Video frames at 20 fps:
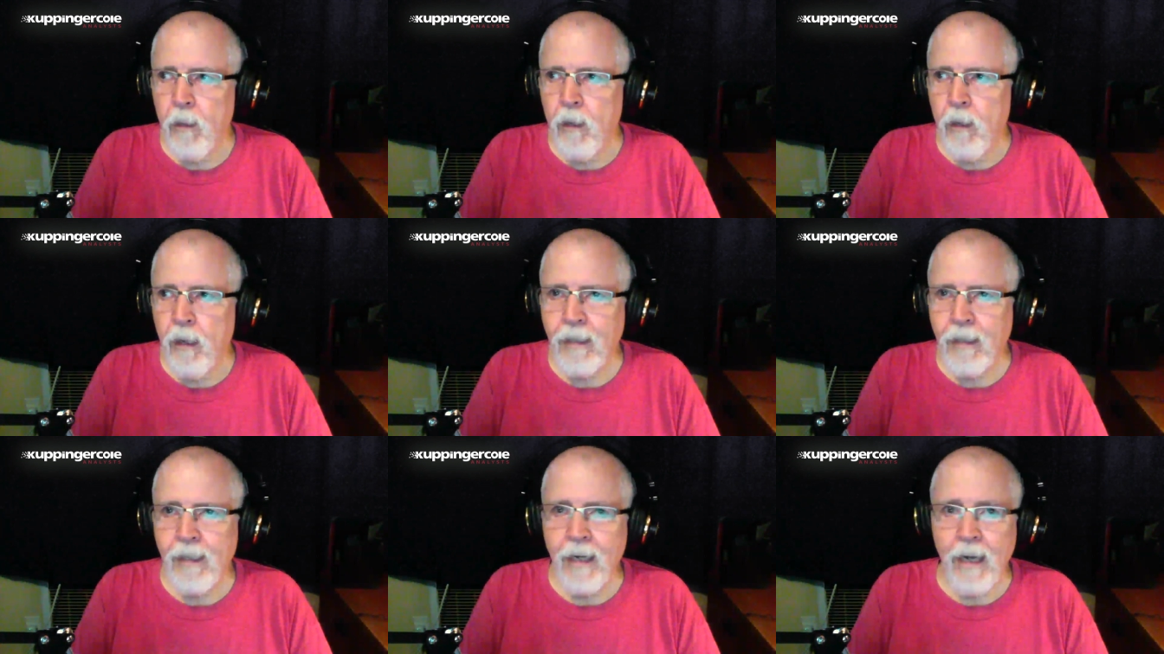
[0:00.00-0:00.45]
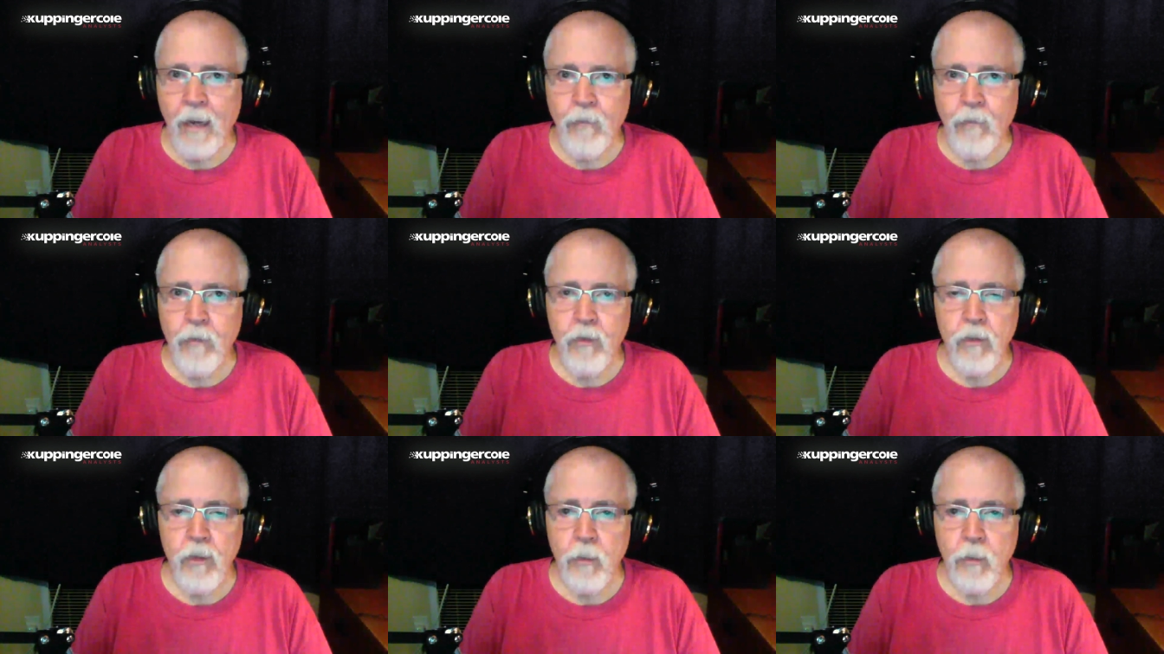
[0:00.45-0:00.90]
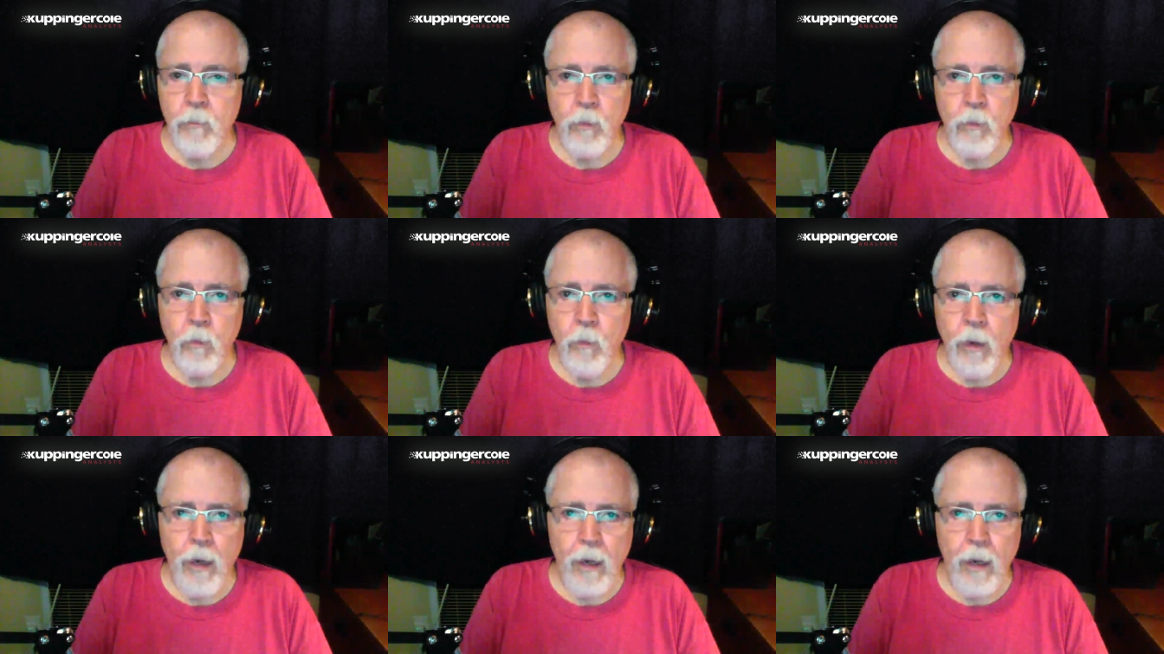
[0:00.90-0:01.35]
and then have a
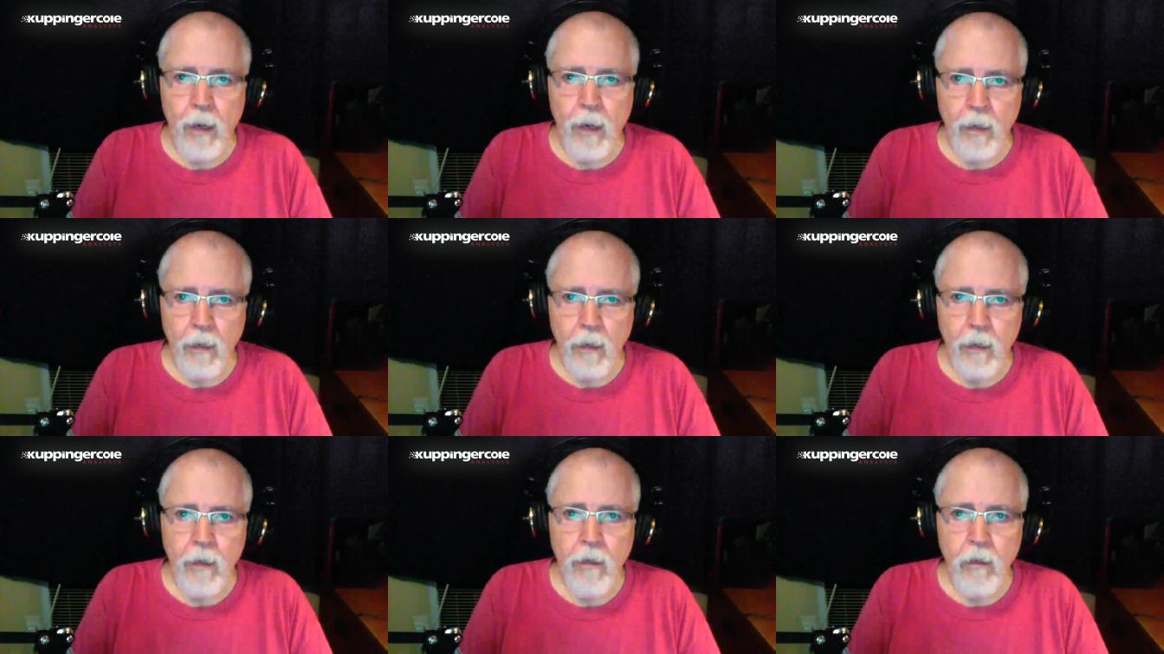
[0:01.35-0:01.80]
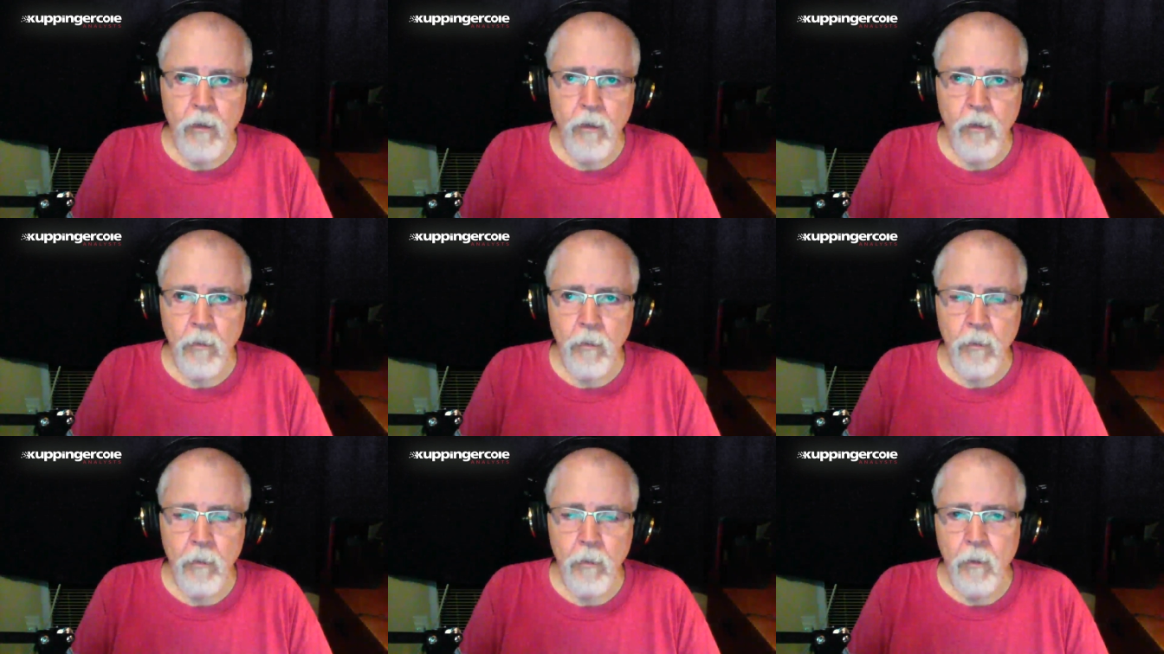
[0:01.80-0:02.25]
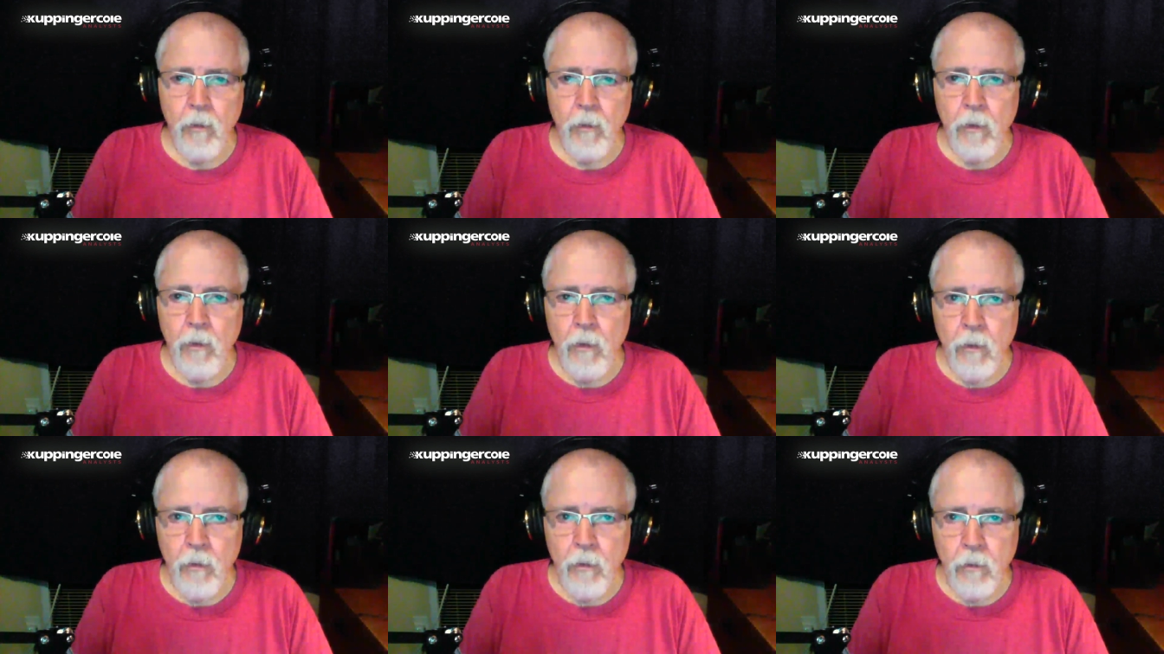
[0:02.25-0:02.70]
simple way to
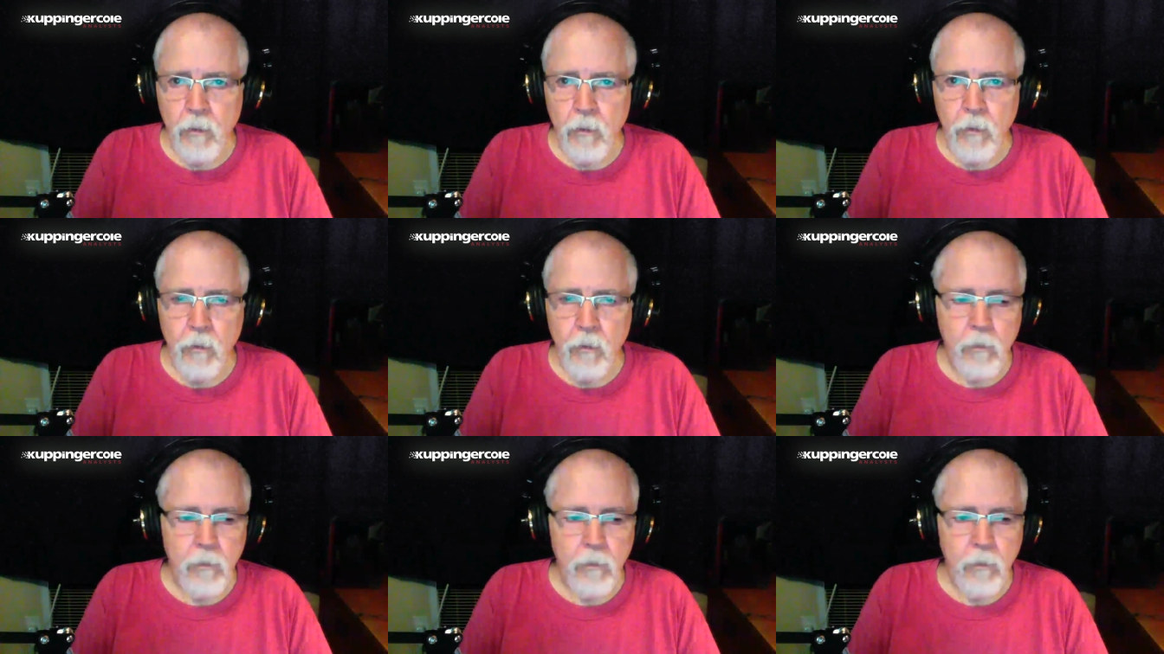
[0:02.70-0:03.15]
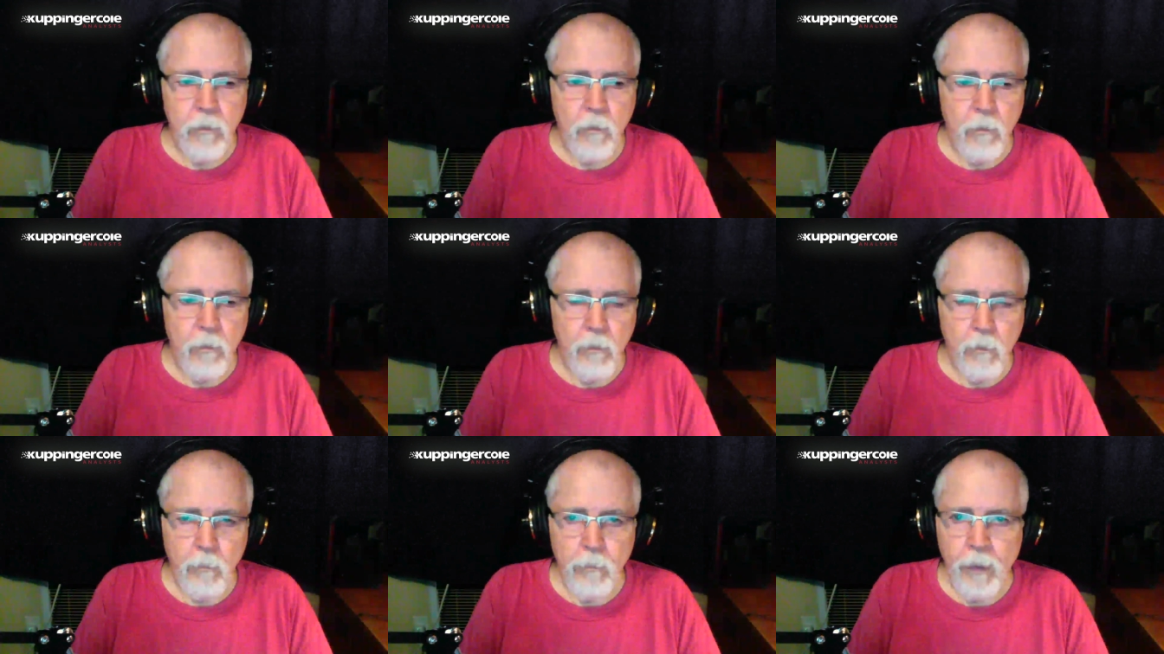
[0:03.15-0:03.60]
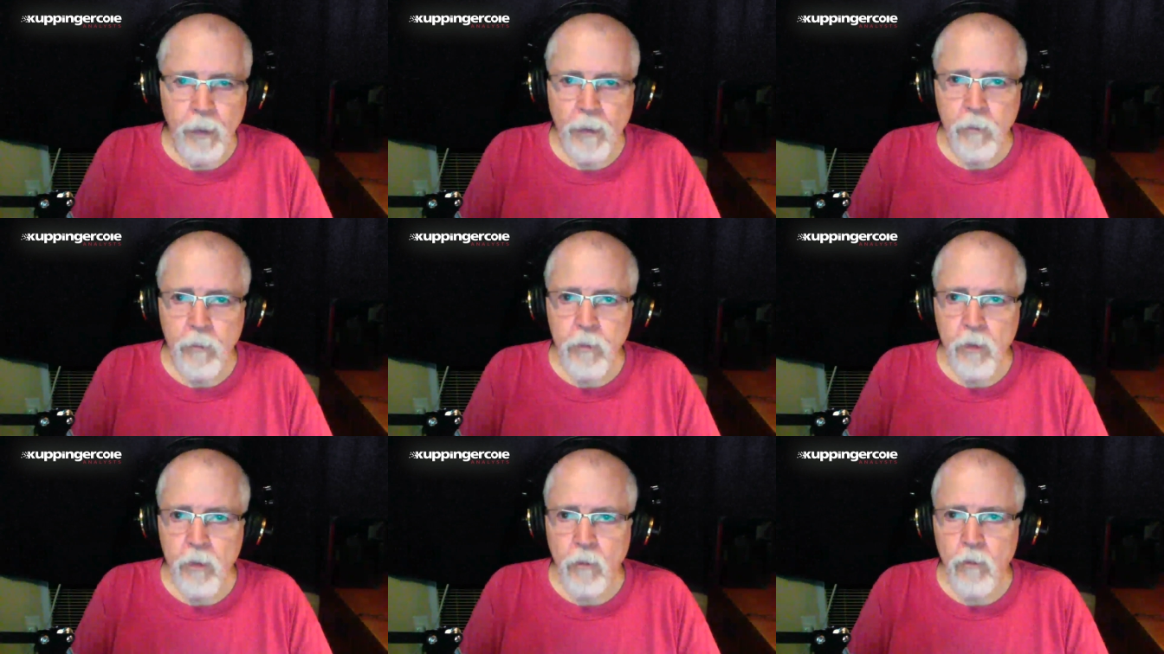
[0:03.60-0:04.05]
to make
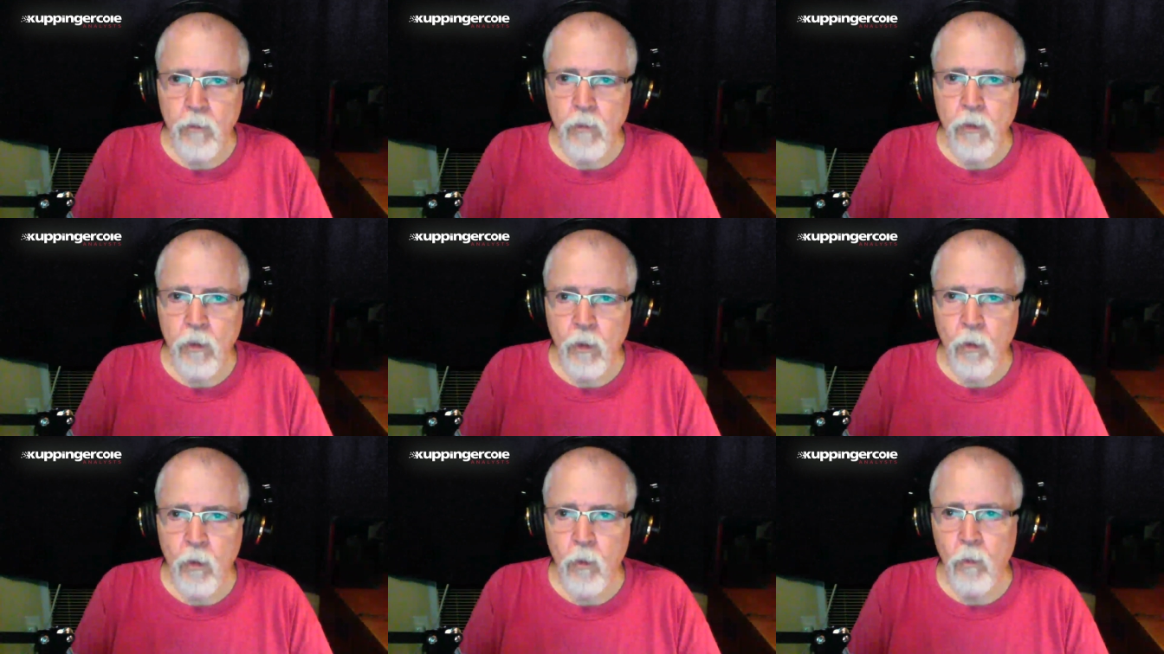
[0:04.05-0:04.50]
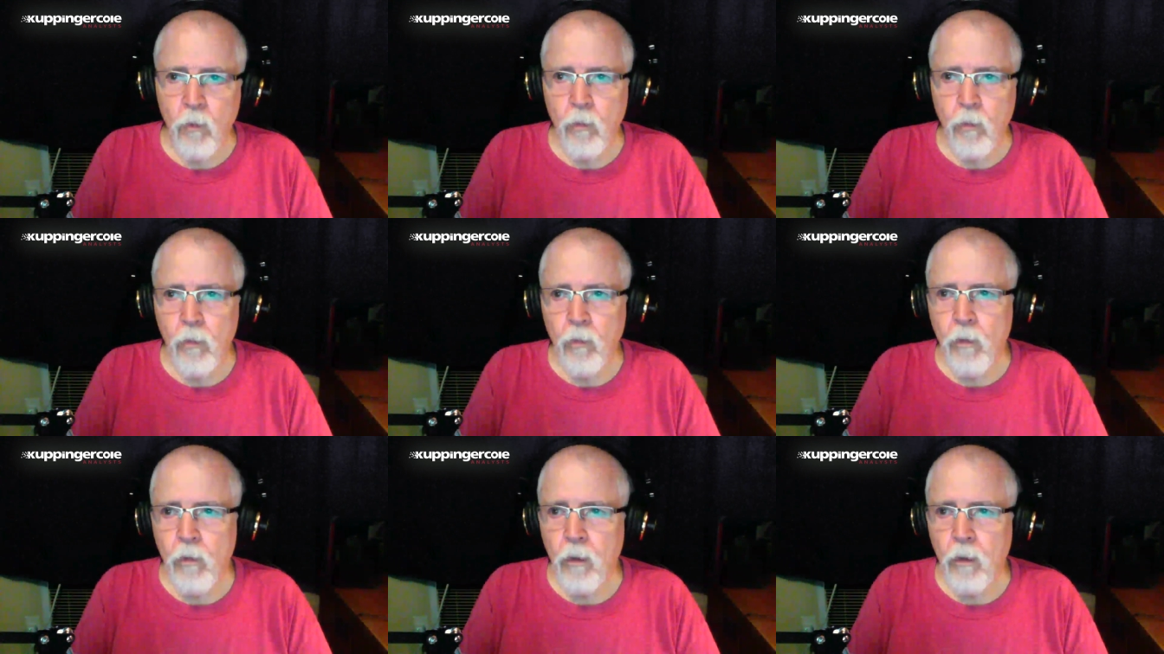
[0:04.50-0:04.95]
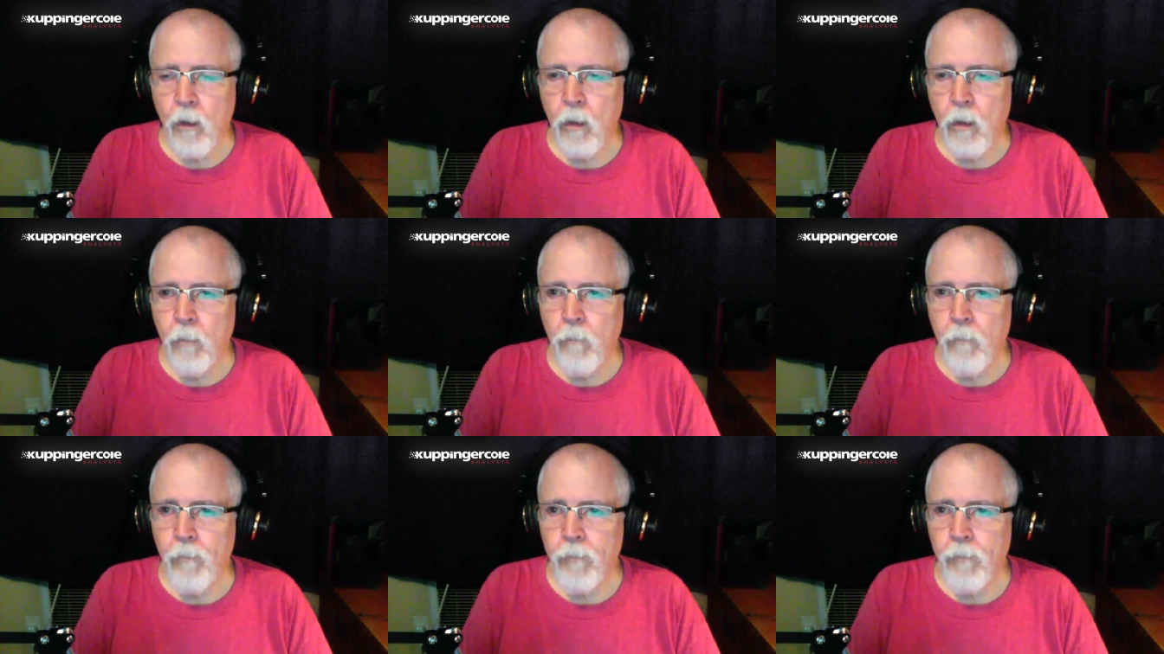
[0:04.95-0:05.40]
themselves known
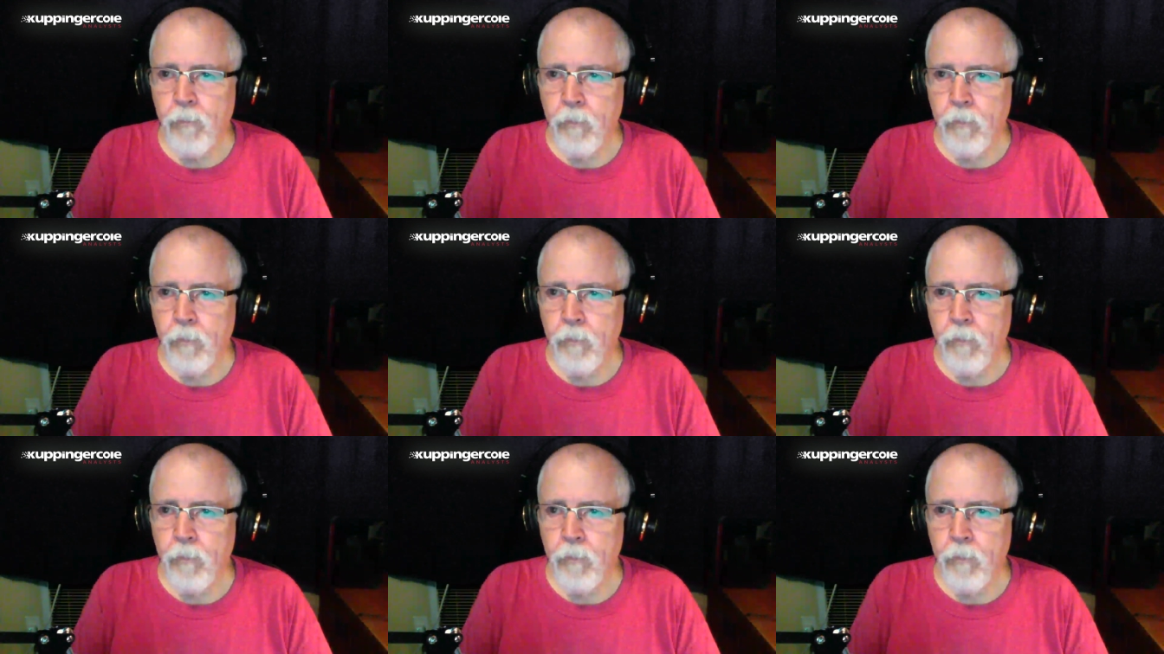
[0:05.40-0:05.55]
um,